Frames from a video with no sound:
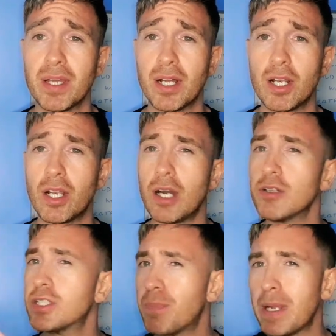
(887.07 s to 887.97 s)

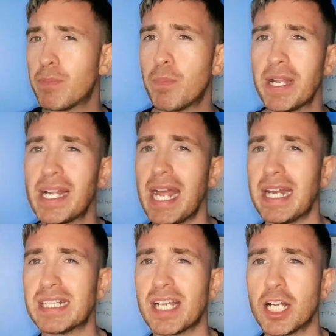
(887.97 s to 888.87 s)
Loads of people been getting
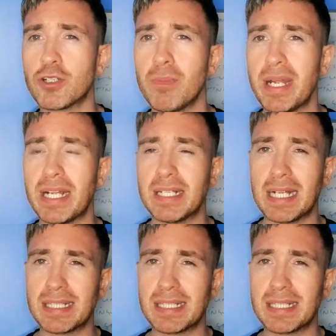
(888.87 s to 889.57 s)
in touch with me and